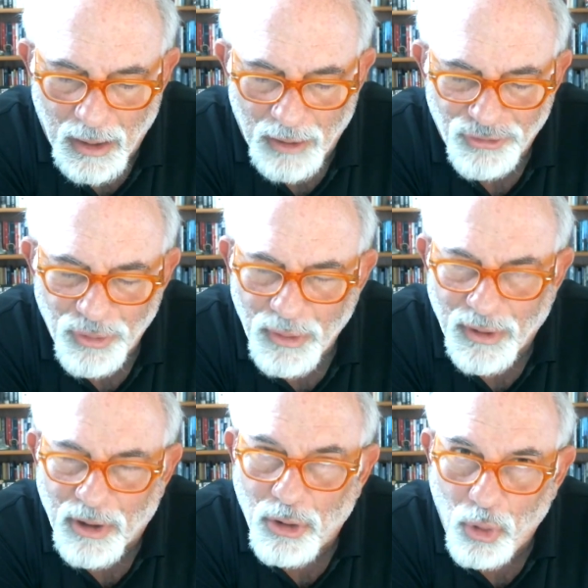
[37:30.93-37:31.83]
Sort of
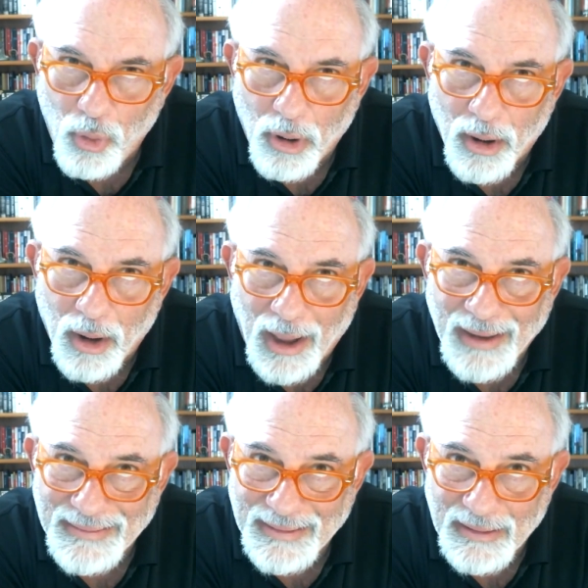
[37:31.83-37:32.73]
the core
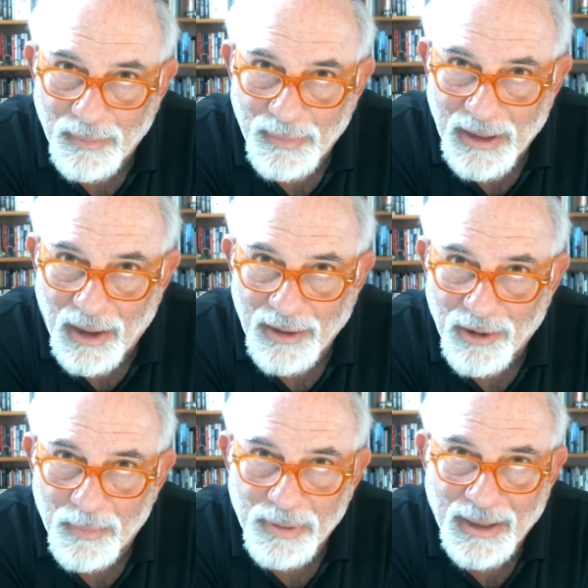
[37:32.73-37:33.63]
idea behind
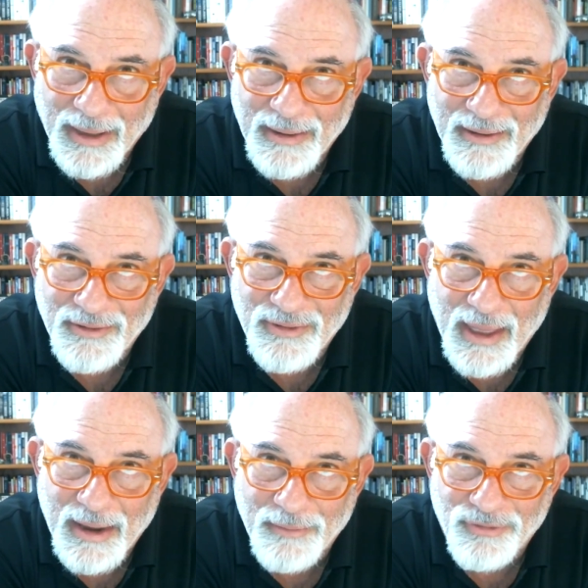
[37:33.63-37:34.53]
our plan is
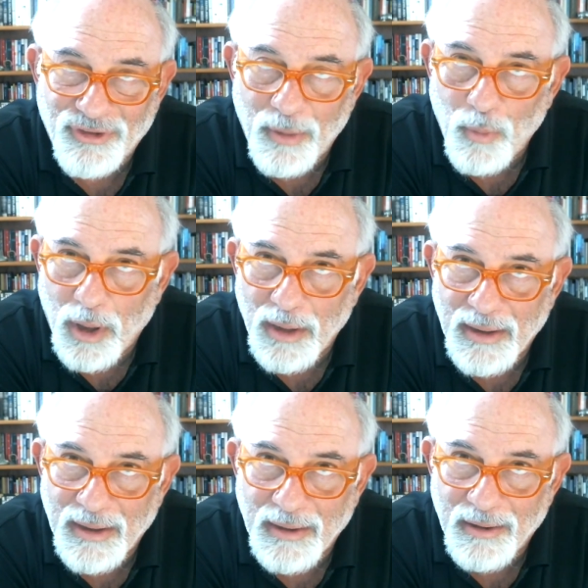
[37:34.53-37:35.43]
that if someone
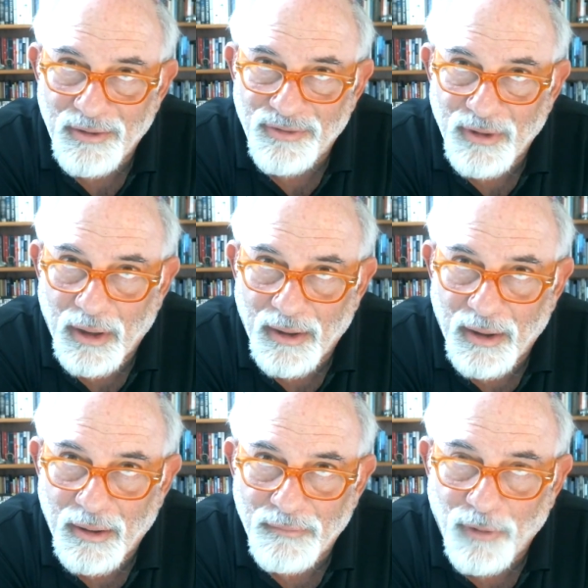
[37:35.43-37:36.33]
is
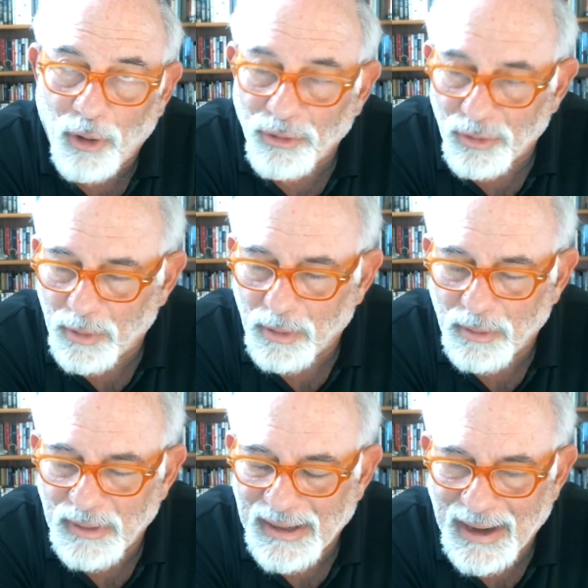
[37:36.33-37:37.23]

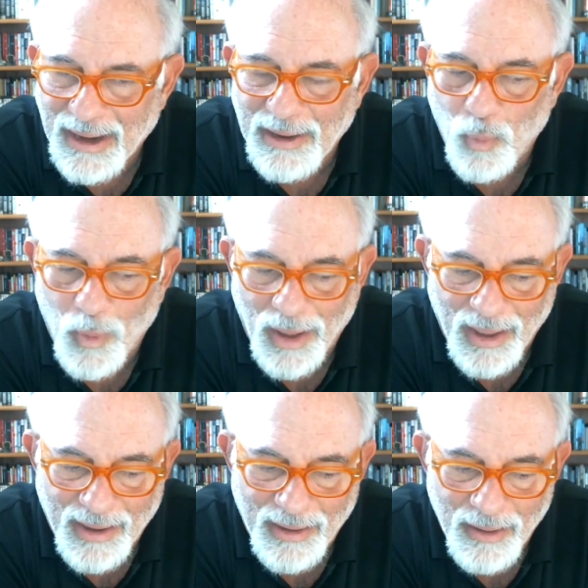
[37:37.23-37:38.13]
vulnerable in any
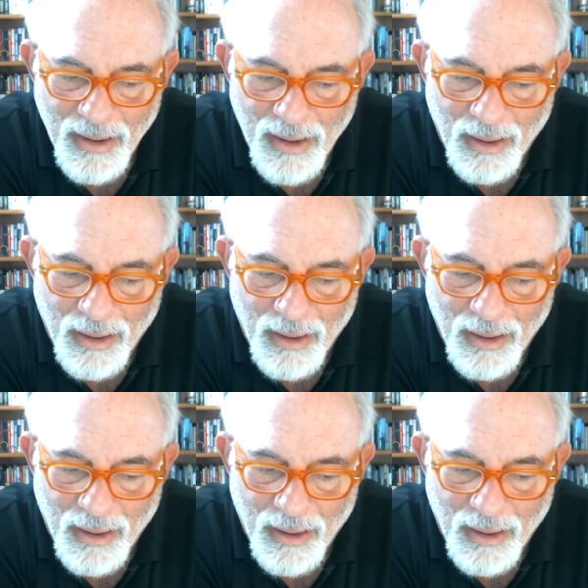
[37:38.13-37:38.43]
way,